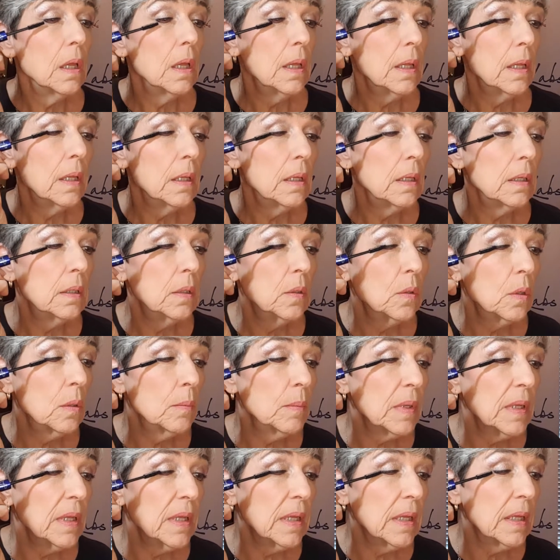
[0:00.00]
And
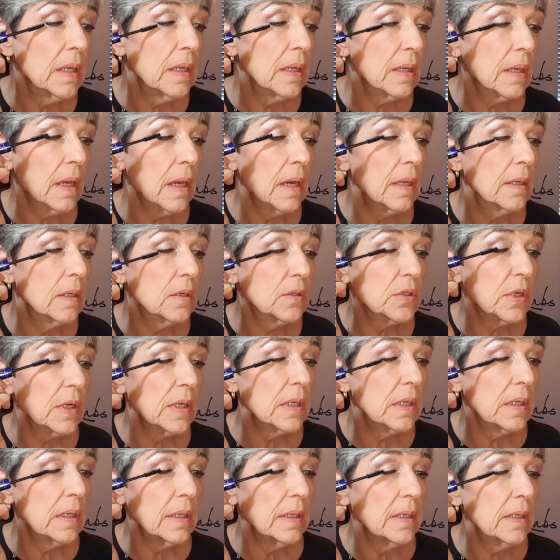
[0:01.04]
normally I kind of
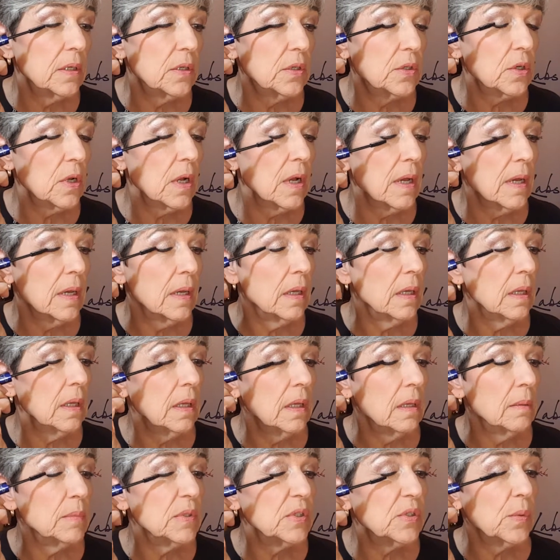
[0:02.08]
try to let it dry
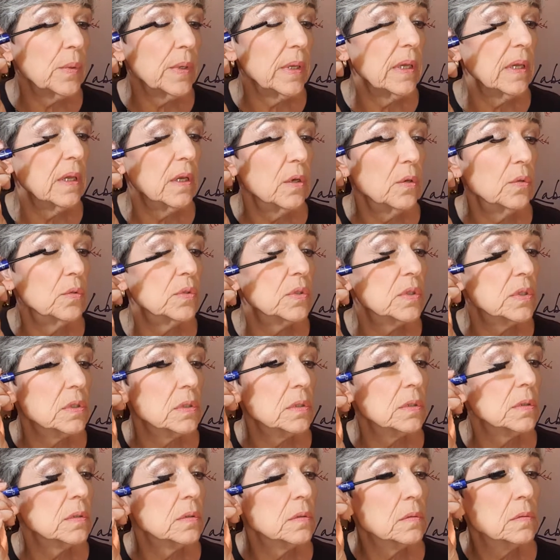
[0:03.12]
in between coats.